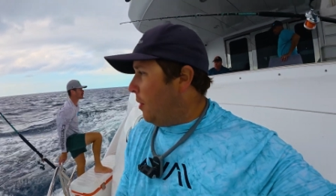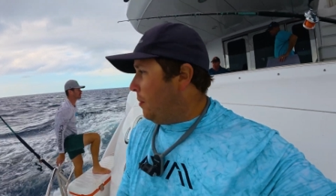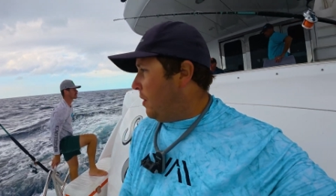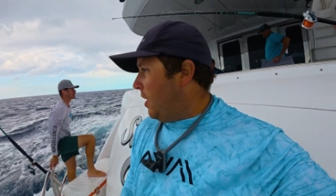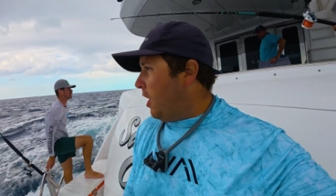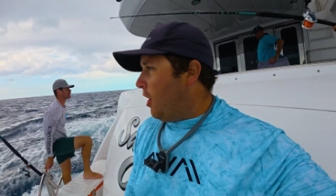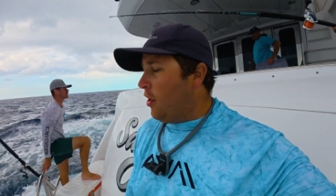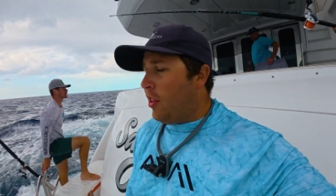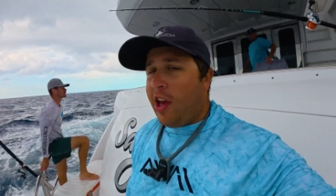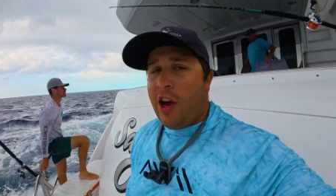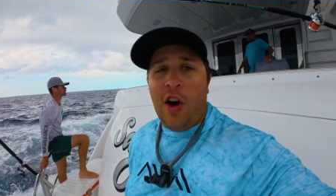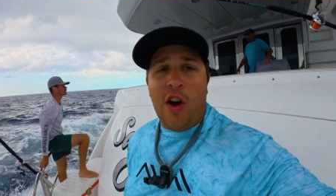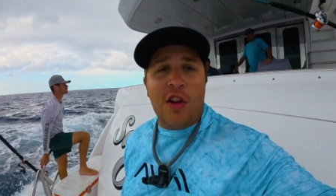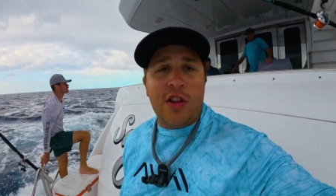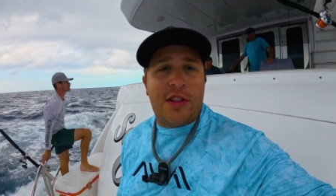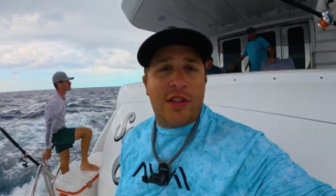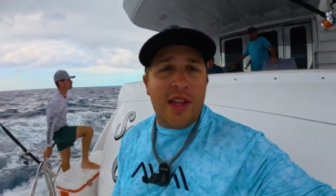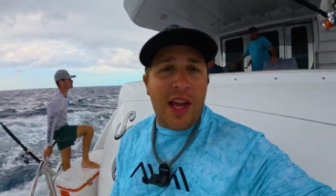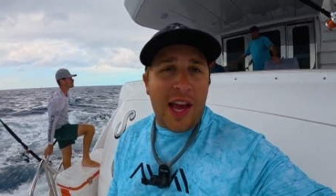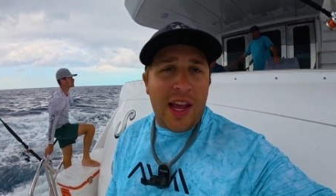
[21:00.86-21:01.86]
there. They all
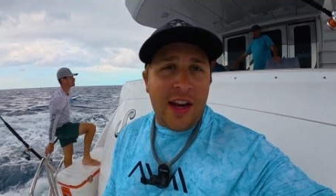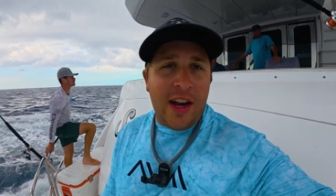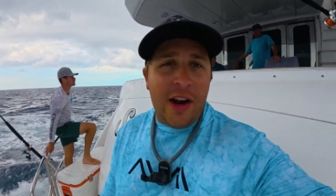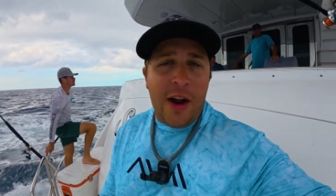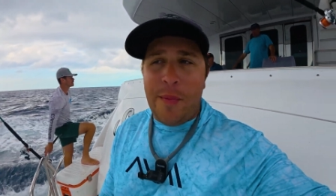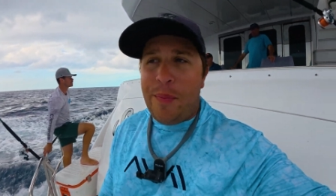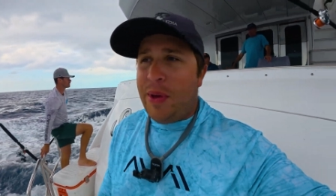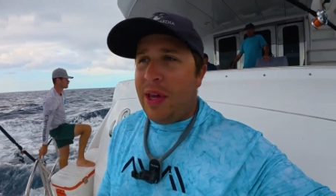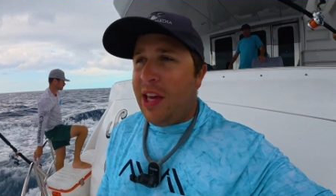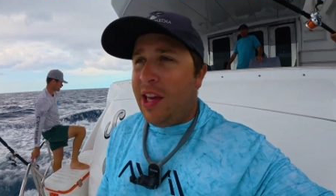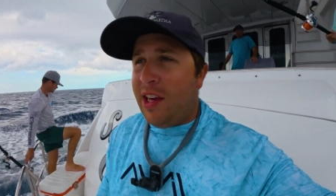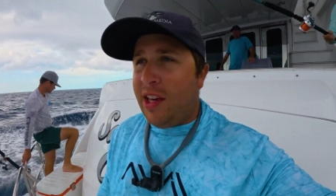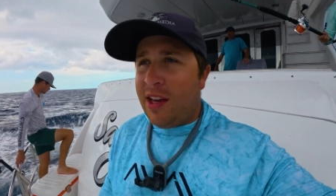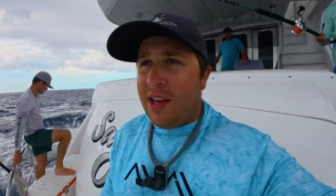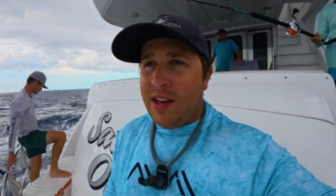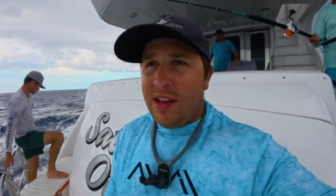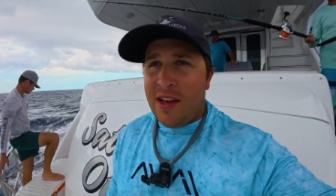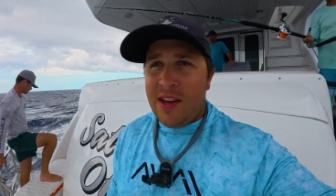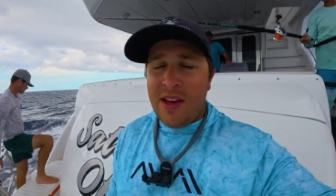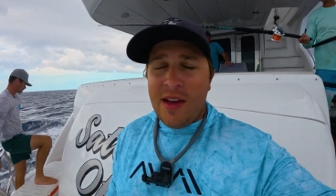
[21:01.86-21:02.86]
ended up being
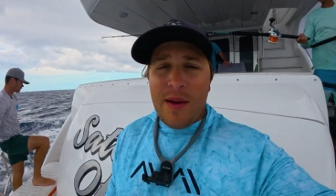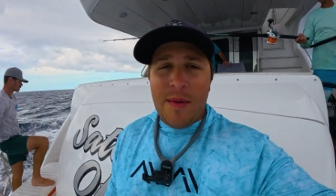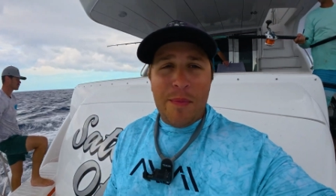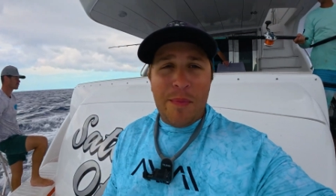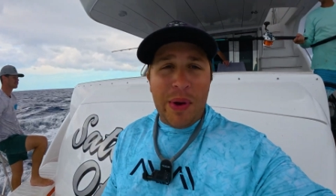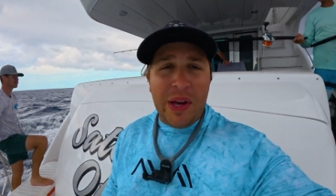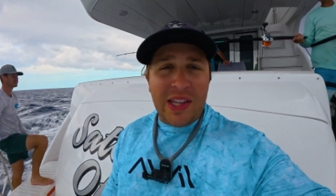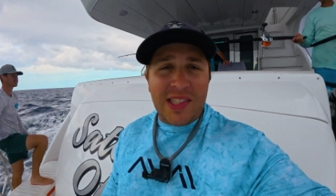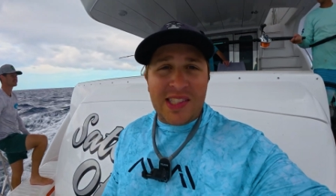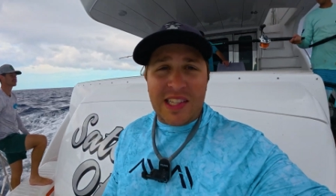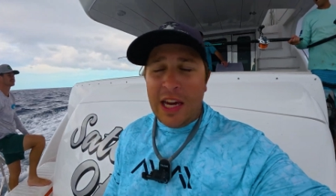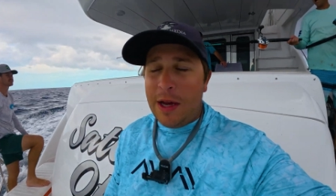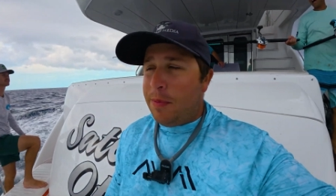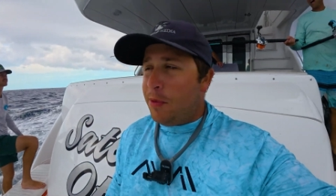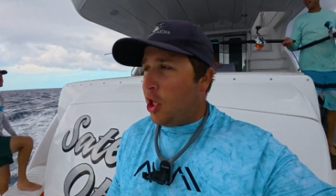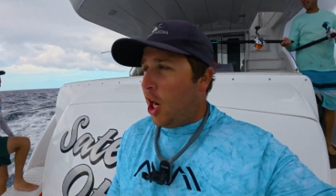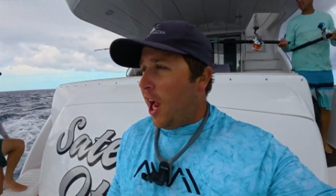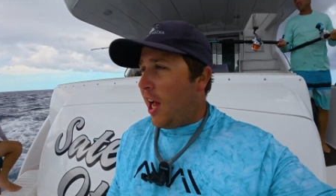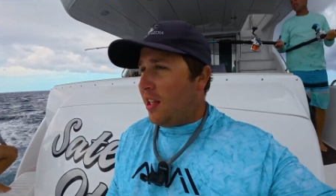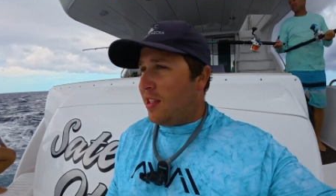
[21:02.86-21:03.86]
big
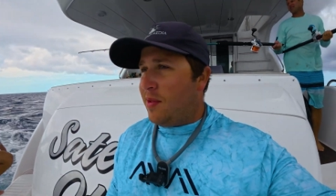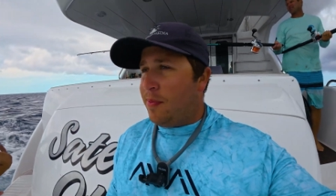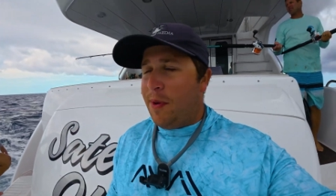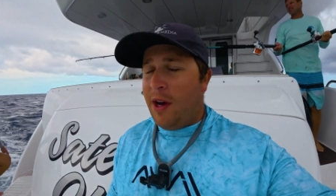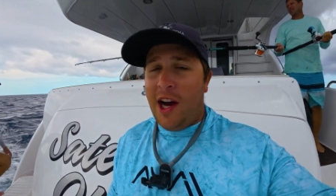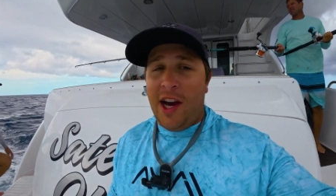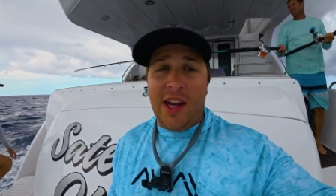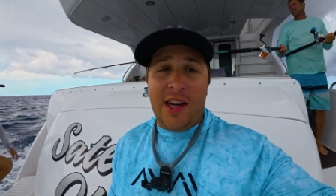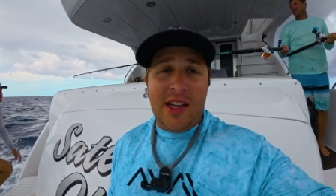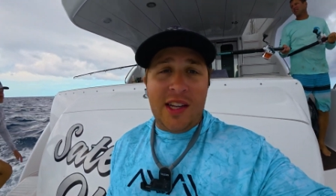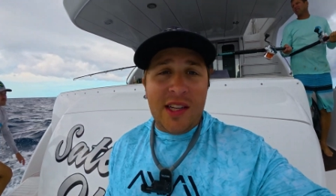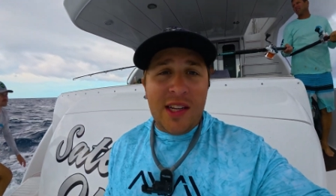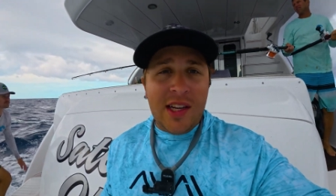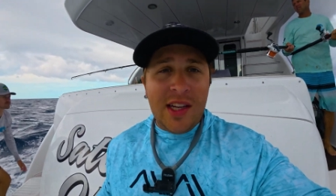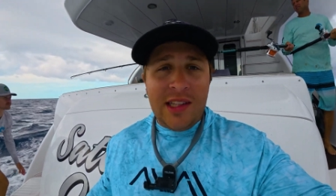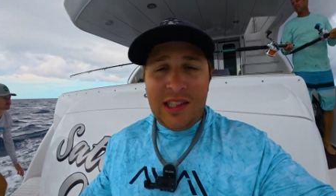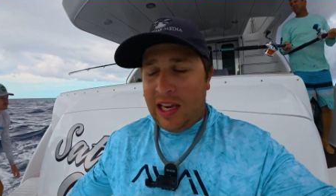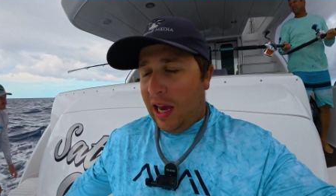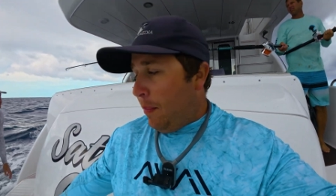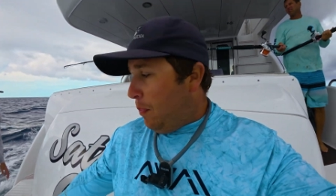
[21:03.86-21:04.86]
skipjacks, but
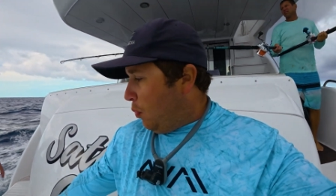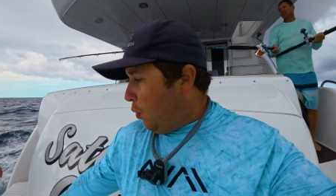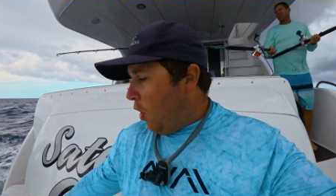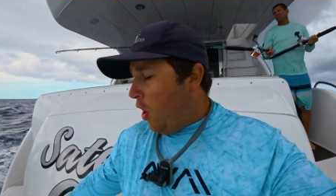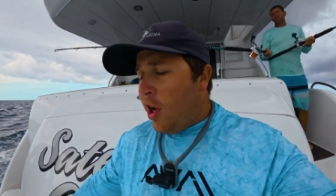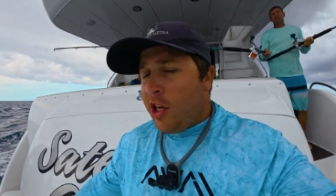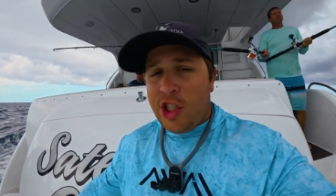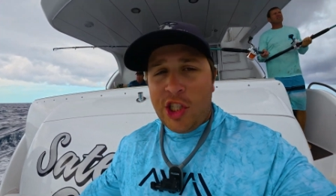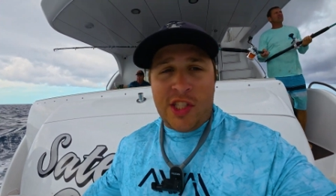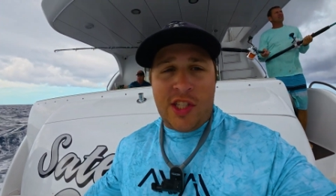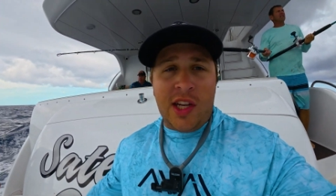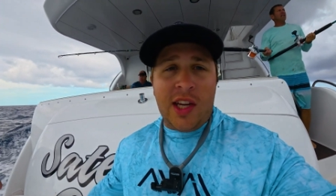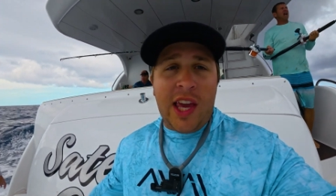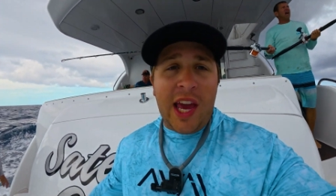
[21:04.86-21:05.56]
kept one just in